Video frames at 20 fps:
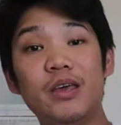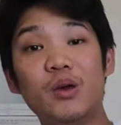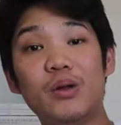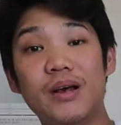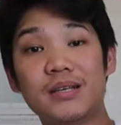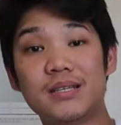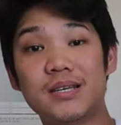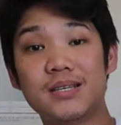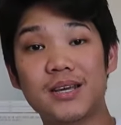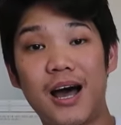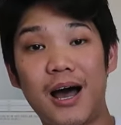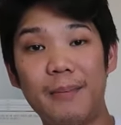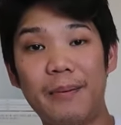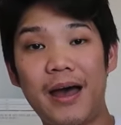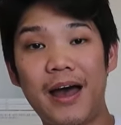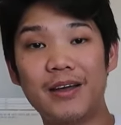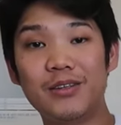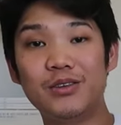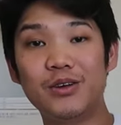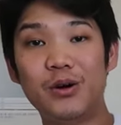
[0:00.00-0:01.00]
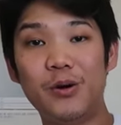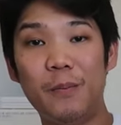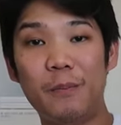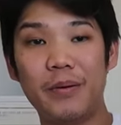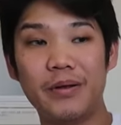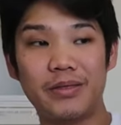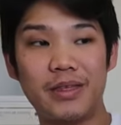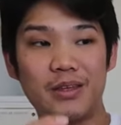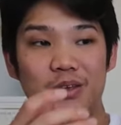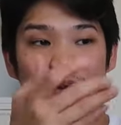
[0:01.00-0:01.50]
cute as a top handle,
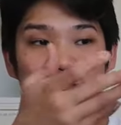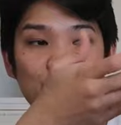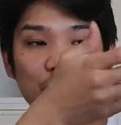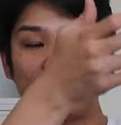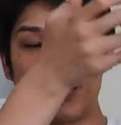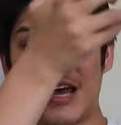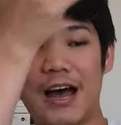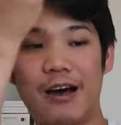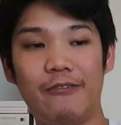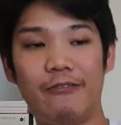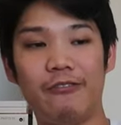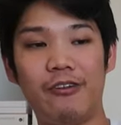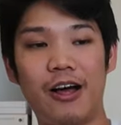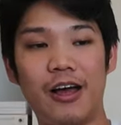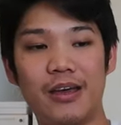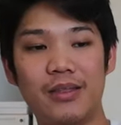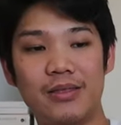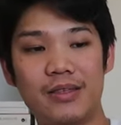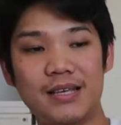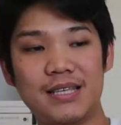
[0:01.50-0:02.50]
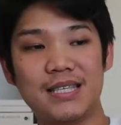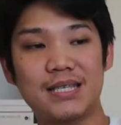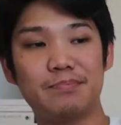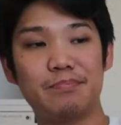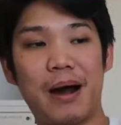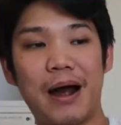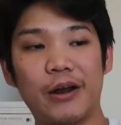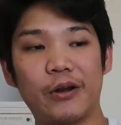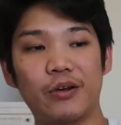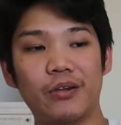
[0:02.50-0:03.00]
but then you just have like these
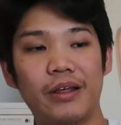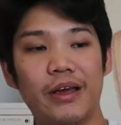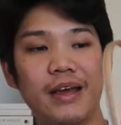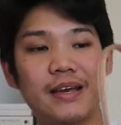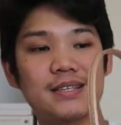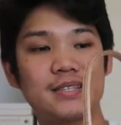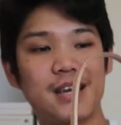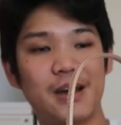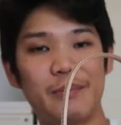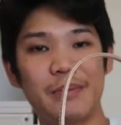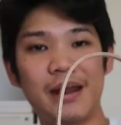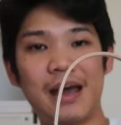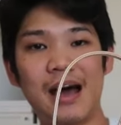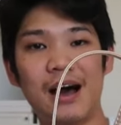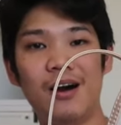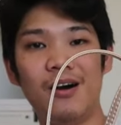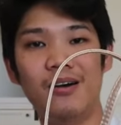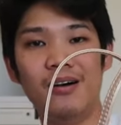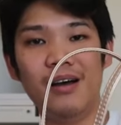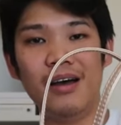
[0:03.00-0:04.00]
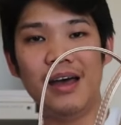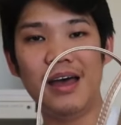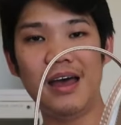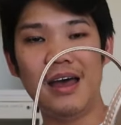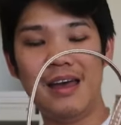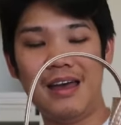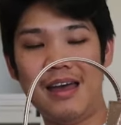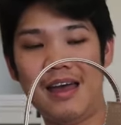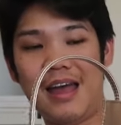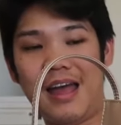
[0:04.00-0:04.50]
spider legs coming out.
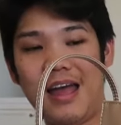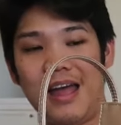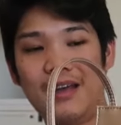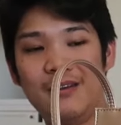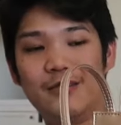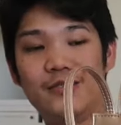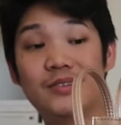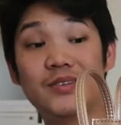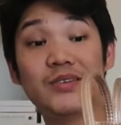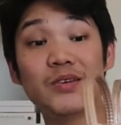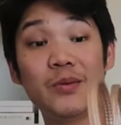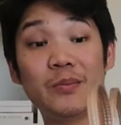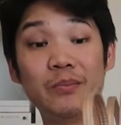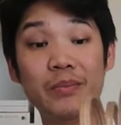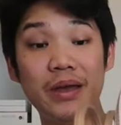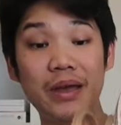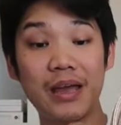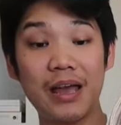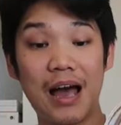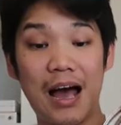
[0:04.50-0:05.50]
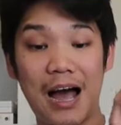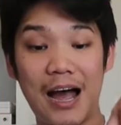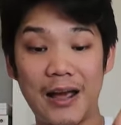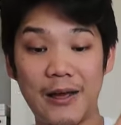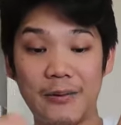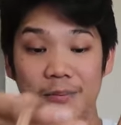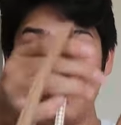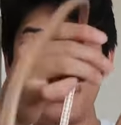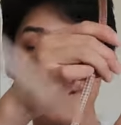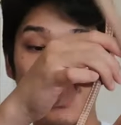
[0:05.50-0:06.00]
And to me,
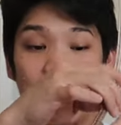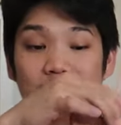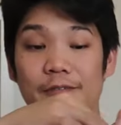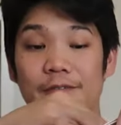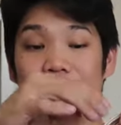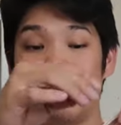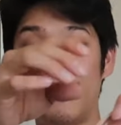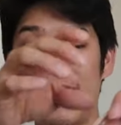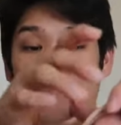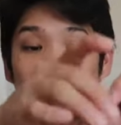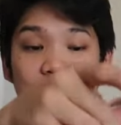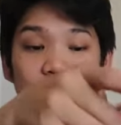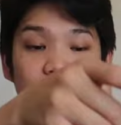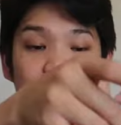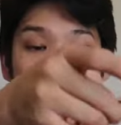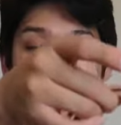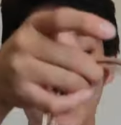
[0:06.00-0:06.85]
I'm not a fan of